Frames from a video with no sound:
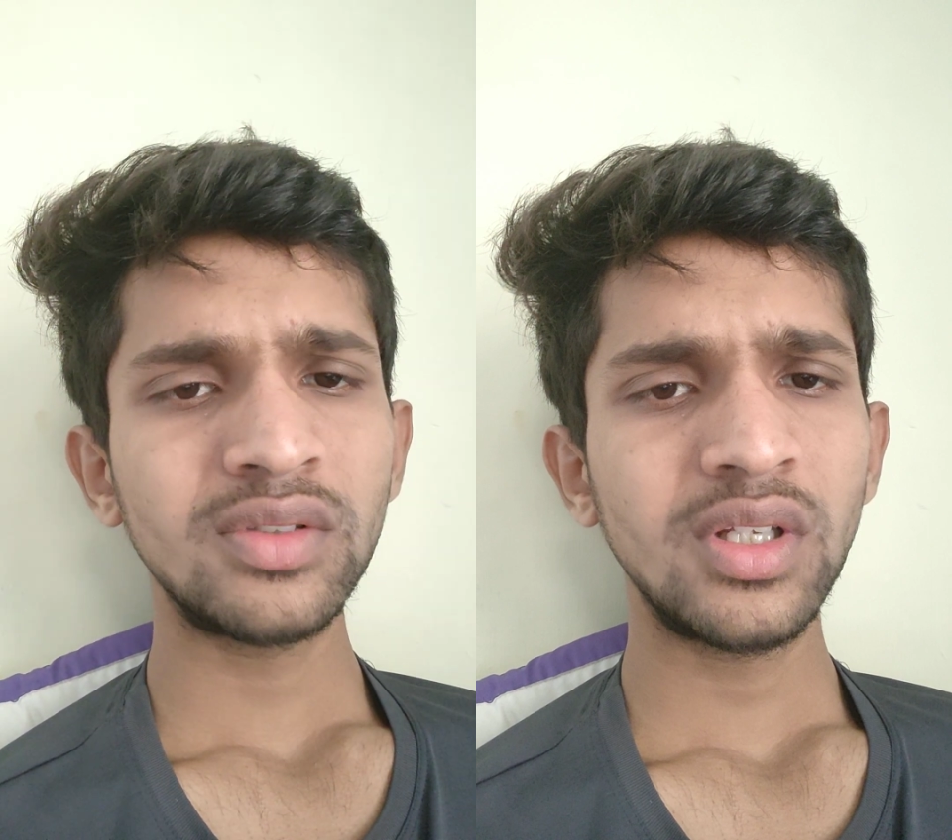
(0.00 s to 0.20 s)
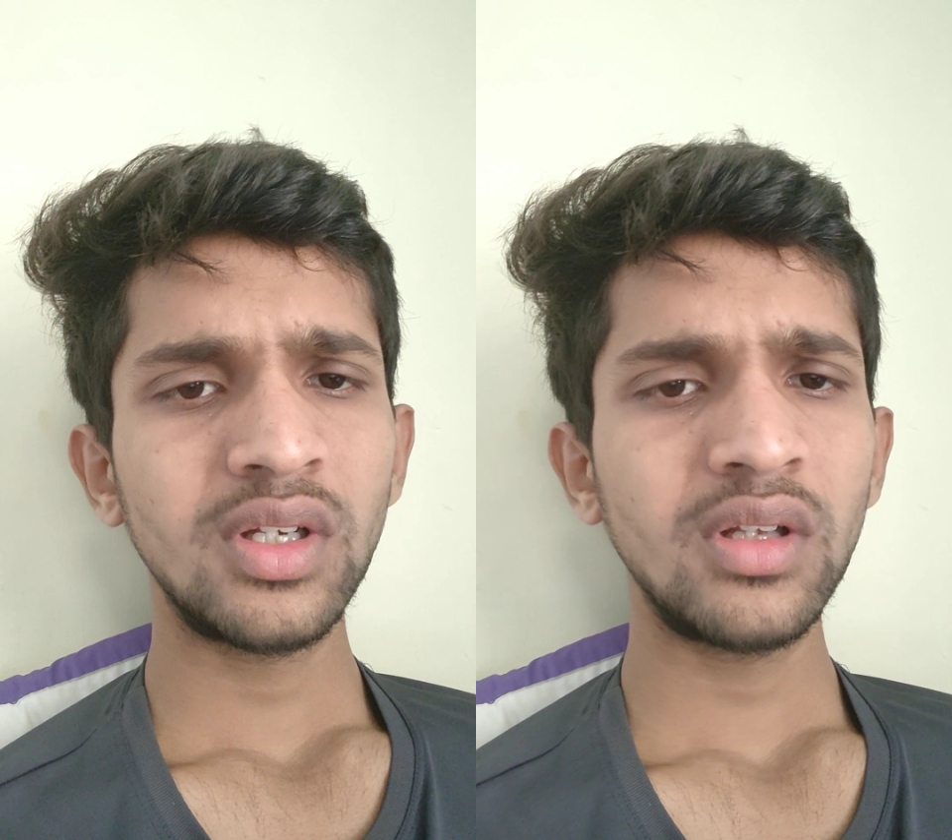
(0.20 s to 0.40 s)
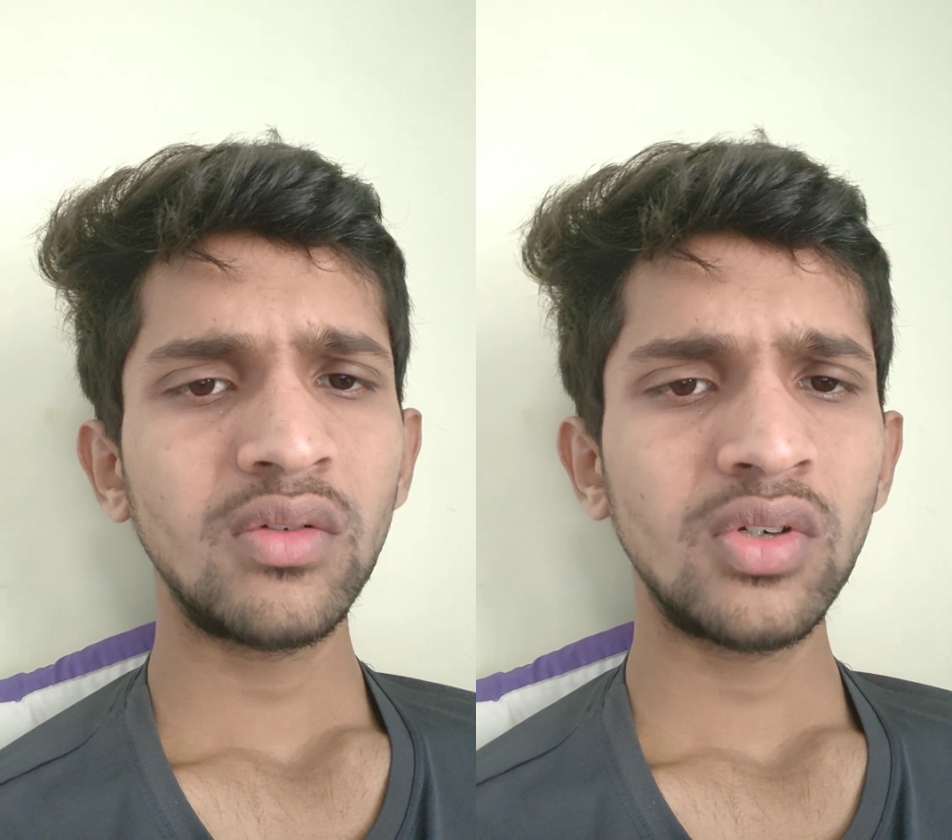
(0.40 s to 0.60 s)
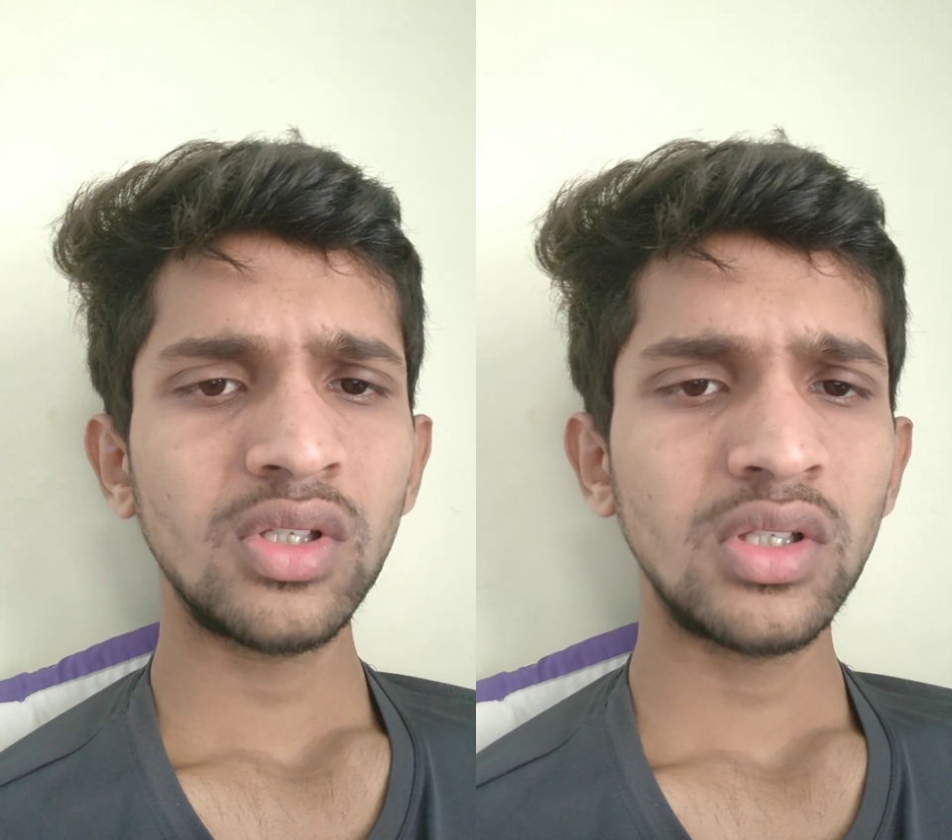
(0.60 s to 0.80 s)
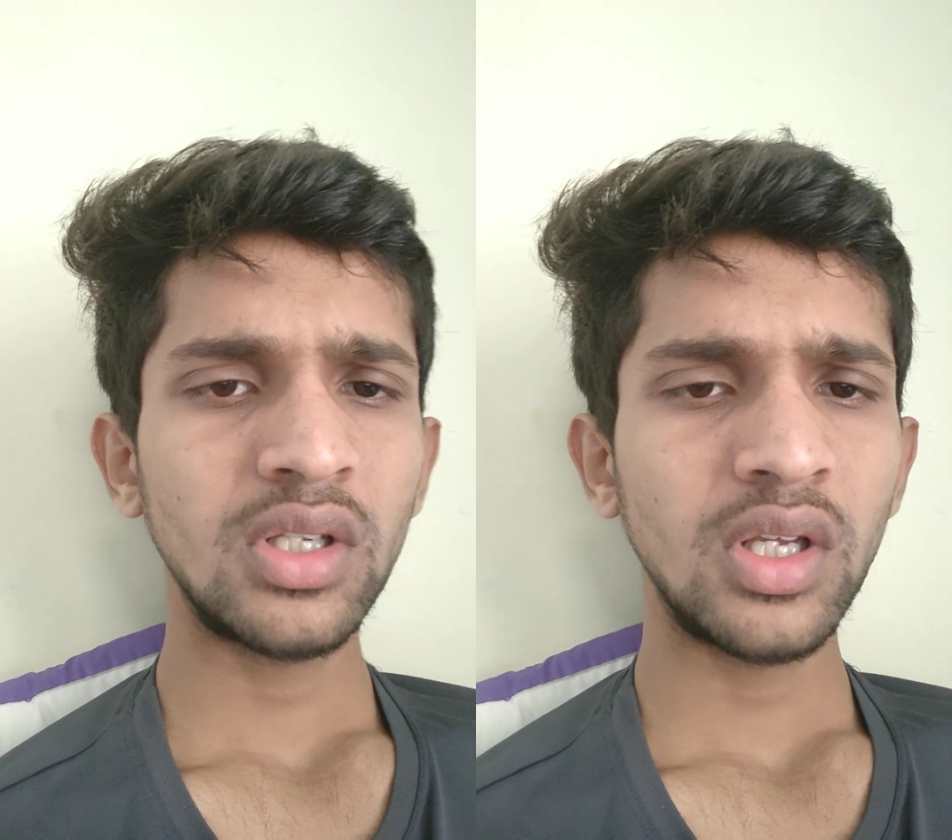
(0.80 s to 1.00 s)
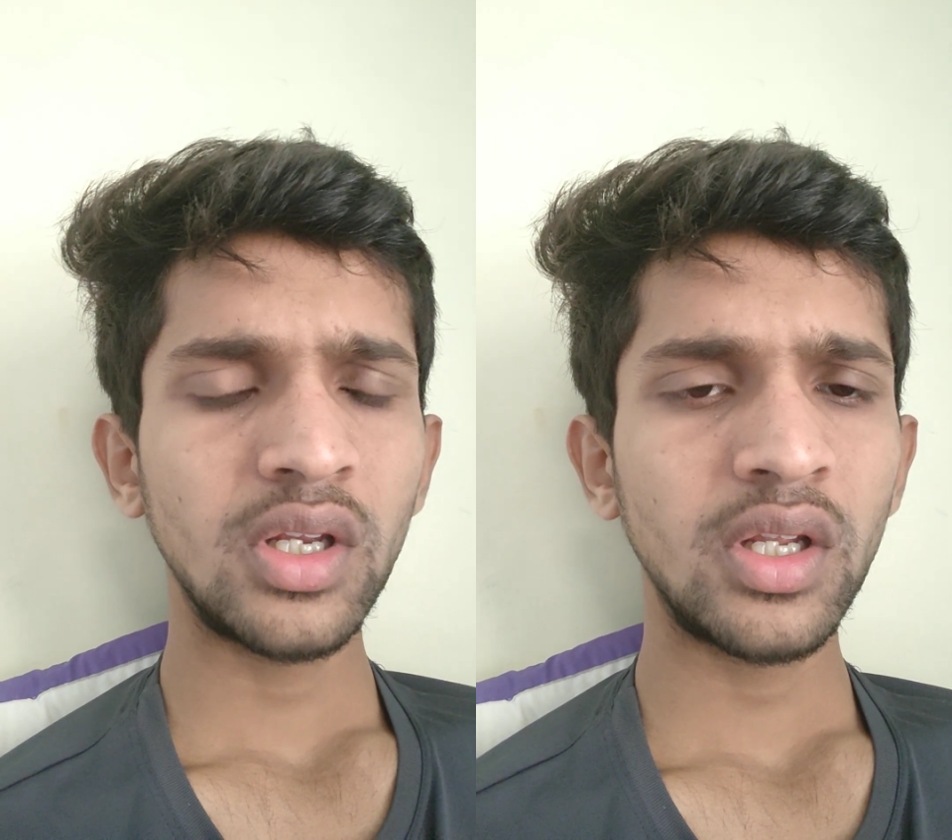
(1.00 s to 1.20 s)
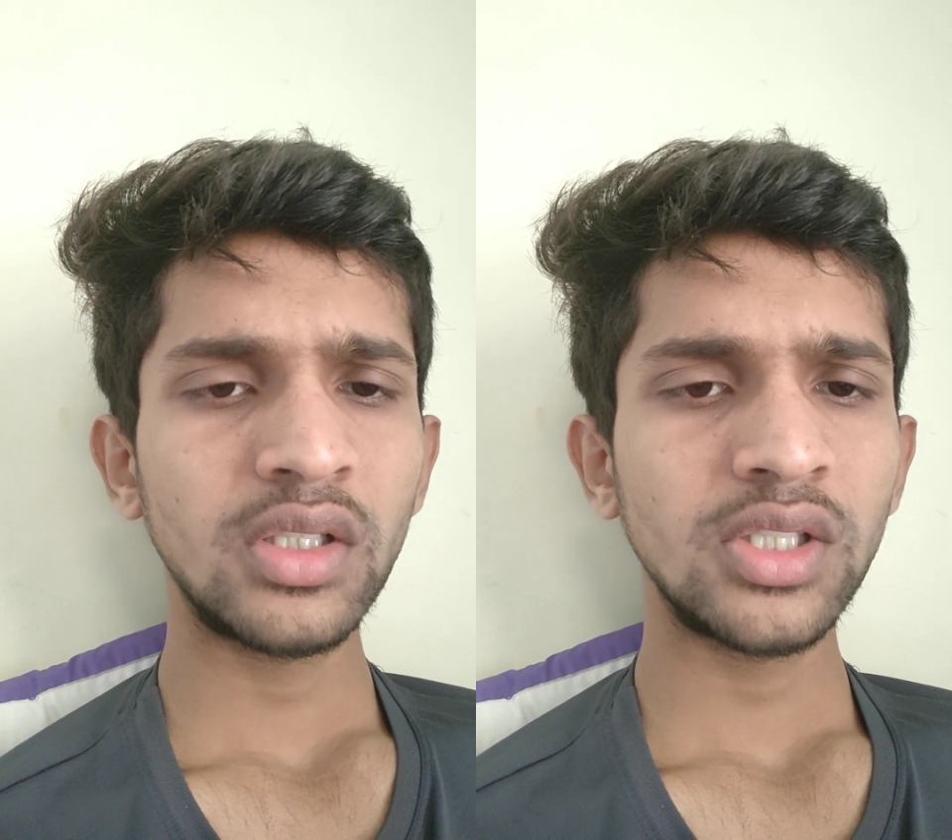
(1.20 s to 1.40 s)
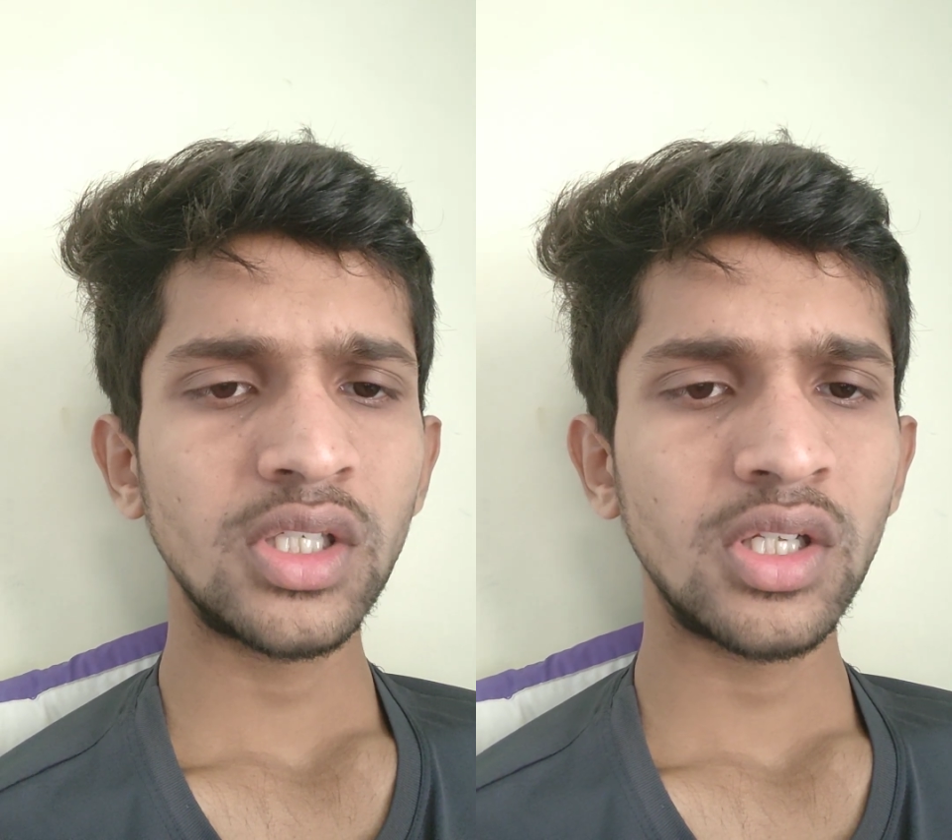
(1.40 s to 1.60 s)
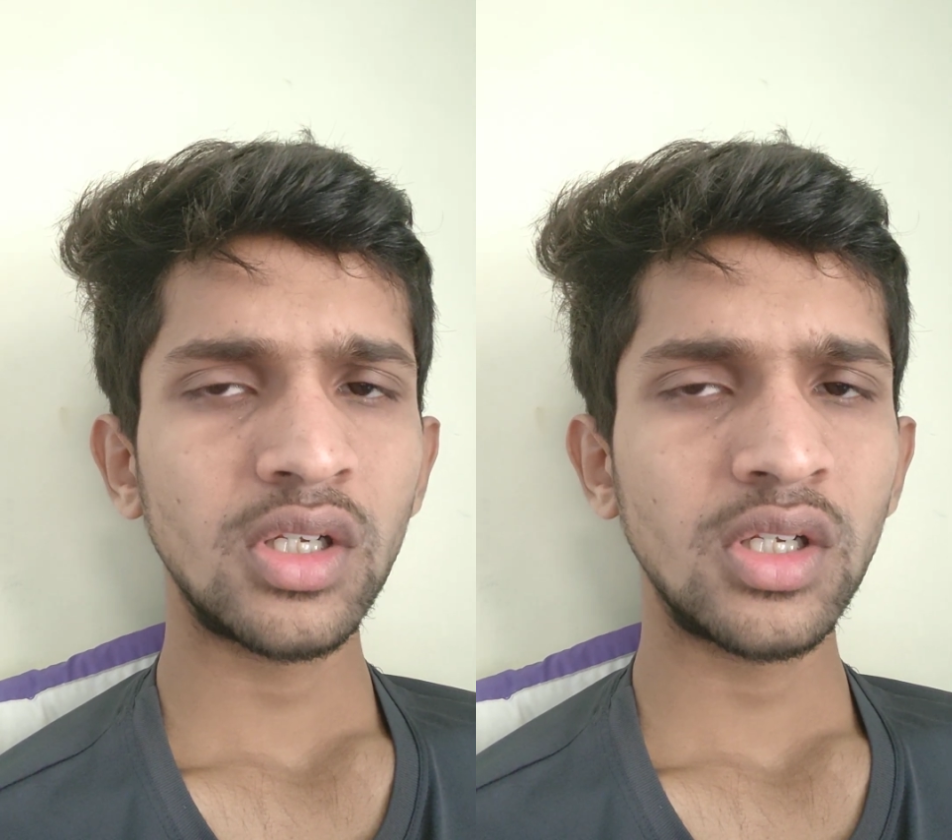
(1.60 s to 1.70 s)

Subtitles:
That is only three: array, chat,